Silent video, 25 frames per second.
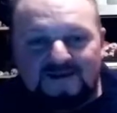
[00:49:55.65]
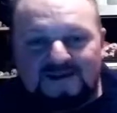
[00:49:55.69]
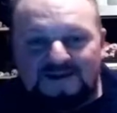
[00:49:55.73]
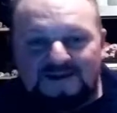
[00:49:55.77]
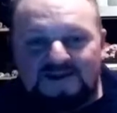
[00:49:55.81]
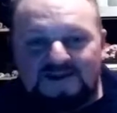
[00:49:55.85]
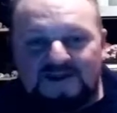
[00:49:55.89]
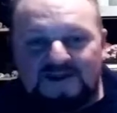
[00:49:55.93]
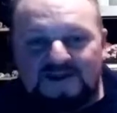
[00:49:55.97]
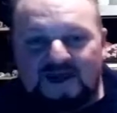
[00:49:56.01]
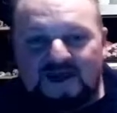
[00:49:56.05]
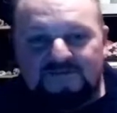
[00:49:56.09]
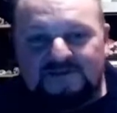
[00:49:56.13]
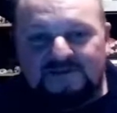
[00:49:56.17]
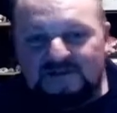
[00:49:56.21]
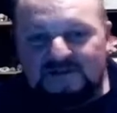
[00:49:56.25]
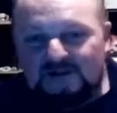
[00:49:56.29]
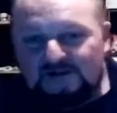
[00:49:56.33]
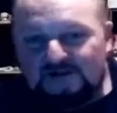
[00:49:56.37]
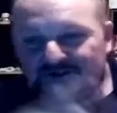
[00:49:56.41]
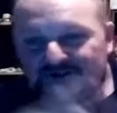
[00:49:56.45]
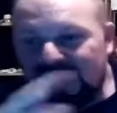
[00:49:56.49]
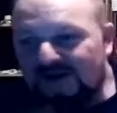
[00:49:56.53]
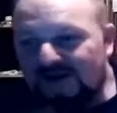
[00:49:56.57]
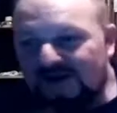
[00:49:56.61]
And then after the
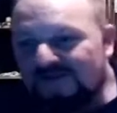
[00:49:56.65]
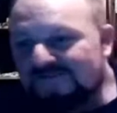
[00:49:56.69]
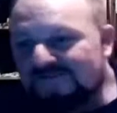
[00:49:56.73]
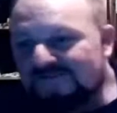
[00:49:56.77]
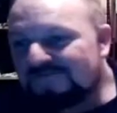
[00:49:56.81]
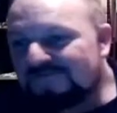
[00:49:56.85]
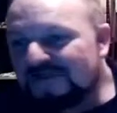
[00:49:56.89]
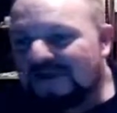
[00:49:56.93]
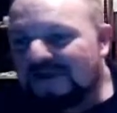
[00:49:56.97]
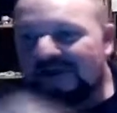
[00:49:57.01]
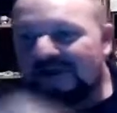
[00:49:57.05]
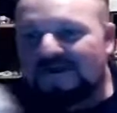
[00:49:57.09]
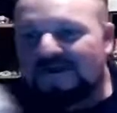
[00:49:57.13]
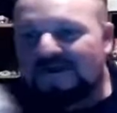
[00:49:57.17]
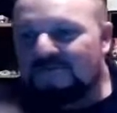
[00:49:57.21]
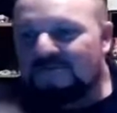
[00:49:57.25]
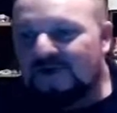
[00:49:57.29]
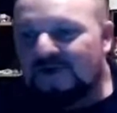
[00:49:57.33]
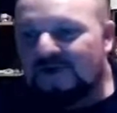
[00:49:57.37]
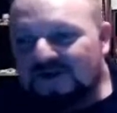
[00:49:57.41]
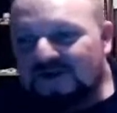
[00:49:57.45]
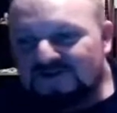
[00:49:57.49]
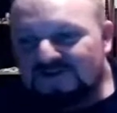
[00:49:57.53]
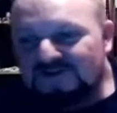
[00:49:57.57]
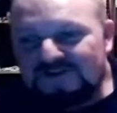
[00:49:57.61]
lockdown, bang, I had
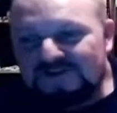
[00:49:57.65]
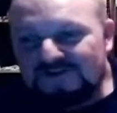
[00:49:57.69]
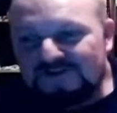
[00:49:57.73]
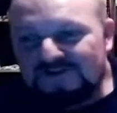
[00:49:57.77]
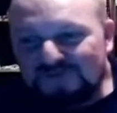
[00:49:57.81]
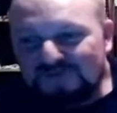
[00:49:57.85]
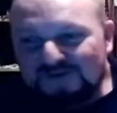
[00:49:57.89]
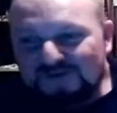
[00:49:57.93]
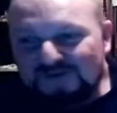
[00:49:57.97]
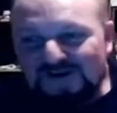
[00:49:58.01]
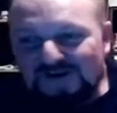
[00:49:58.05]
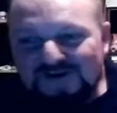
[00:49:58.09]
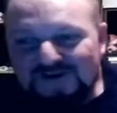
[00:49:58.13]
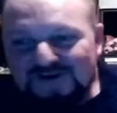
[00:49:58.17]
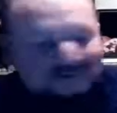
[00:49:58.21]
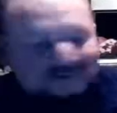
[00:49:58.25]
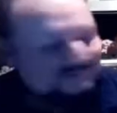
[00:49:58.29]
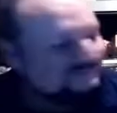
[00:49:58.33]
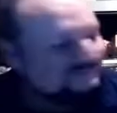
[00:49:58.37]
my accident at work